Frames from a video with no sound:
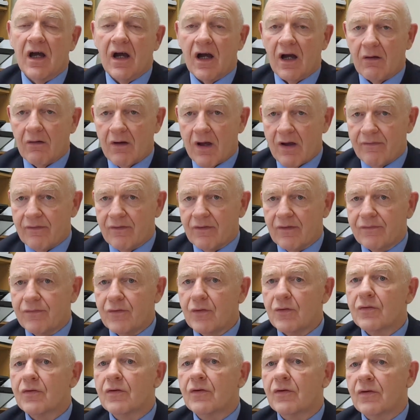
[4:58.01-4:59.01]
However, if
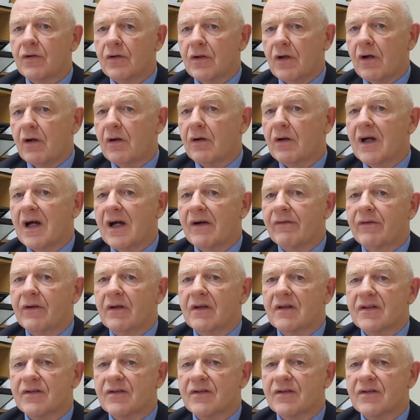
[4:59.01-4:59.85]
you go along having